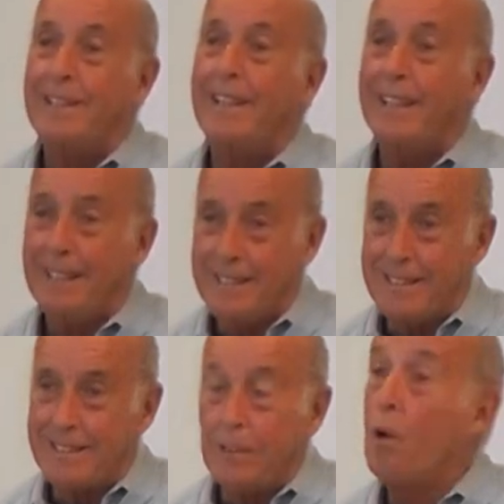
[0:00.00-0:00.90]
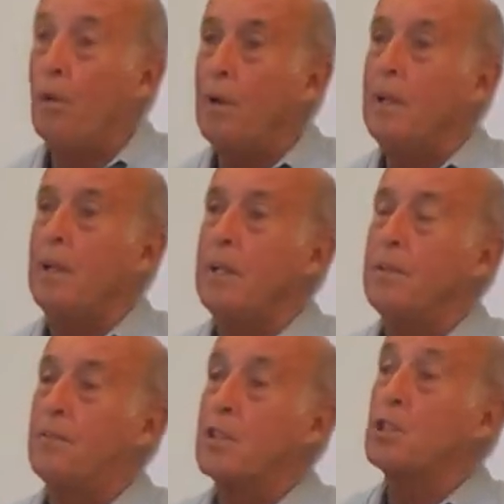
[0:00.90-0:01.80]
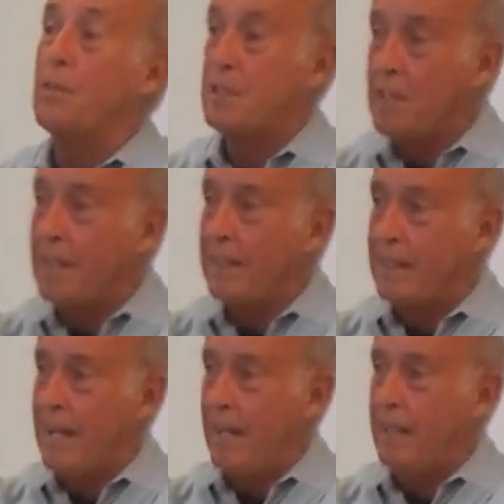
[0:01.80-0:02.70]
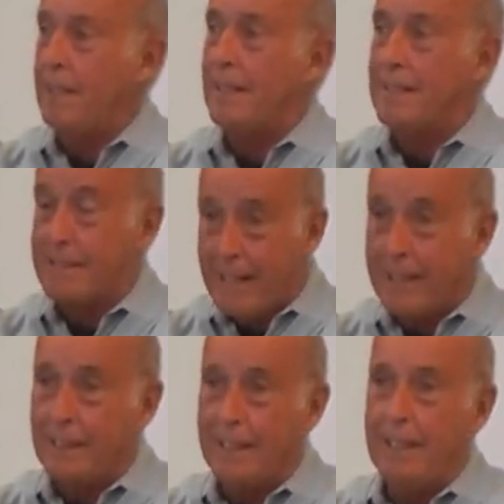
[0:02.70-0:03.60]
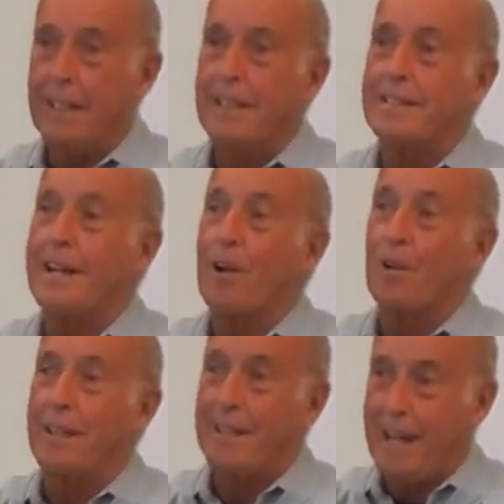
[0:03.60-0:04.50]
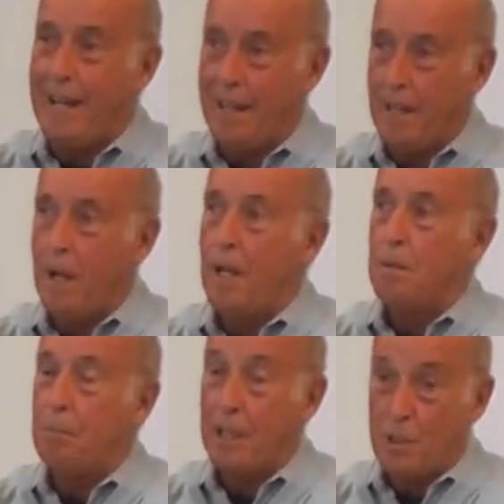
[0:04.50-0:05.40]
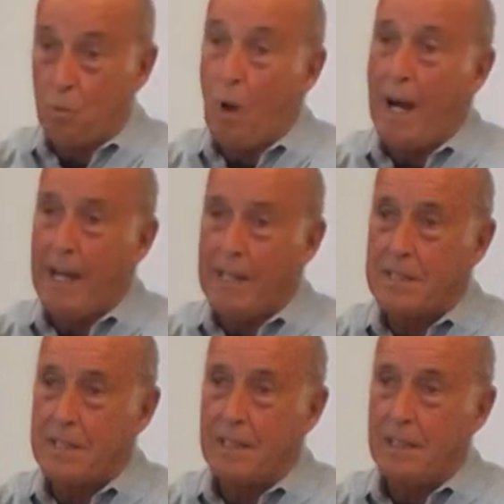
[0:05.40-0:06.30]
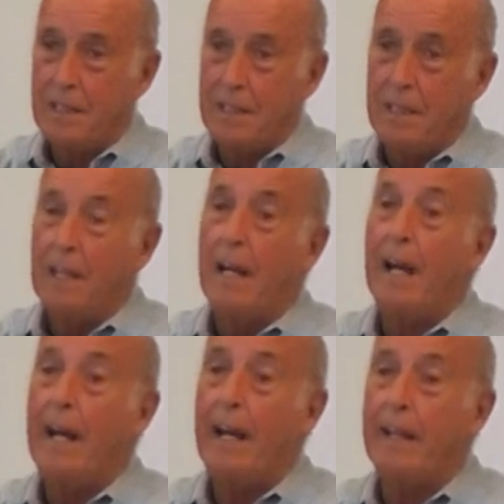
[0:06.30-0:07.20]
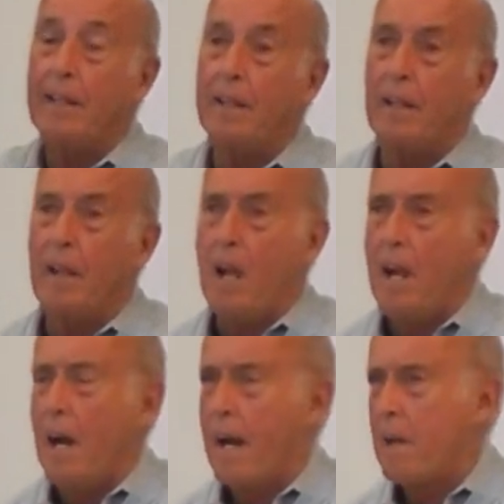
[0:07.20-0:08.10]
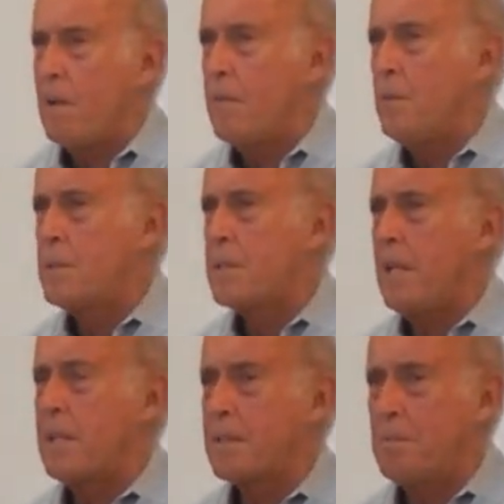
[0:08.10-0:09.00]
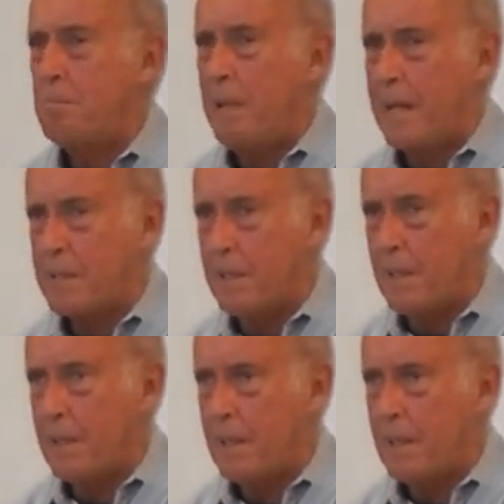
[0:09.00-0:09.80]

There is. No, first off, there's nothing there. And secondly, it's not only there, but it's wise and I don't know if we say it's compassionate.